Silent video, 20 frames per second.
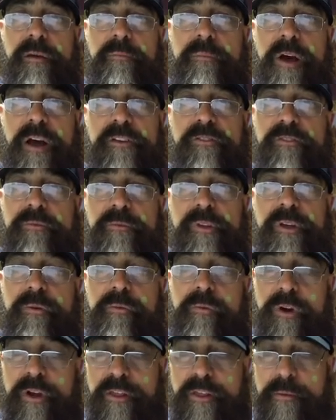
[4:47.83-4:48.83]
possibly
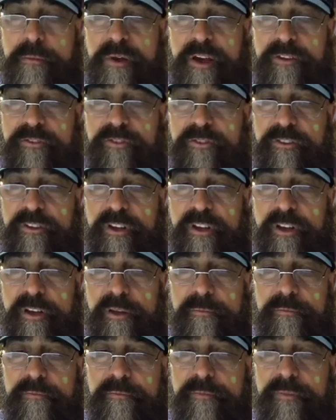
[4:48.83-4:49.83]
one of the best
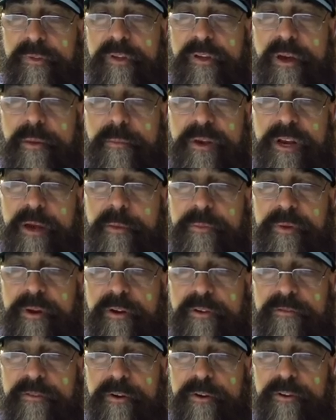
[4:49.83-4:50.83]
coming up
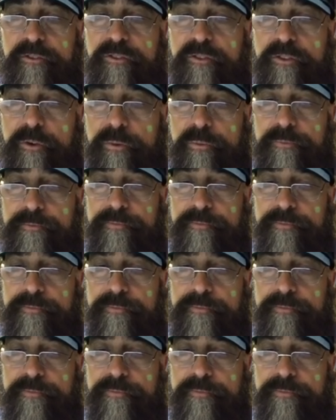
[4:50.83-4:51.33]
here very soon.